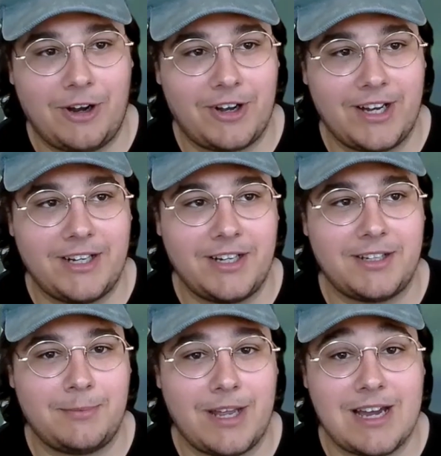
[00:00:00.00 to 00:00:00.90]
worried
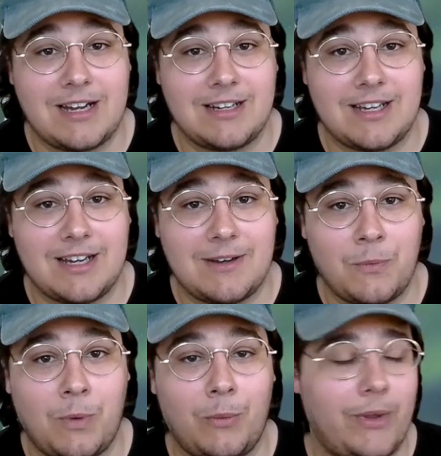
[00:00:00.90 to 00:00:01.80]
about
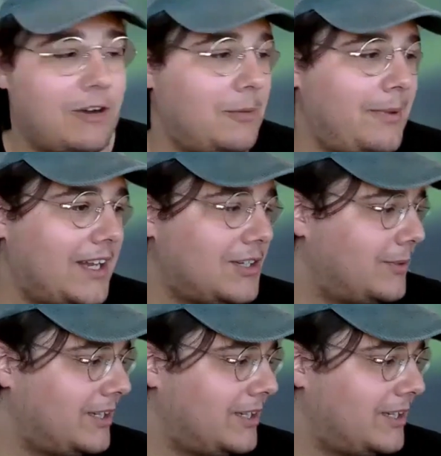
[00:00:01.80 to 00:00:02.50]
what we are about to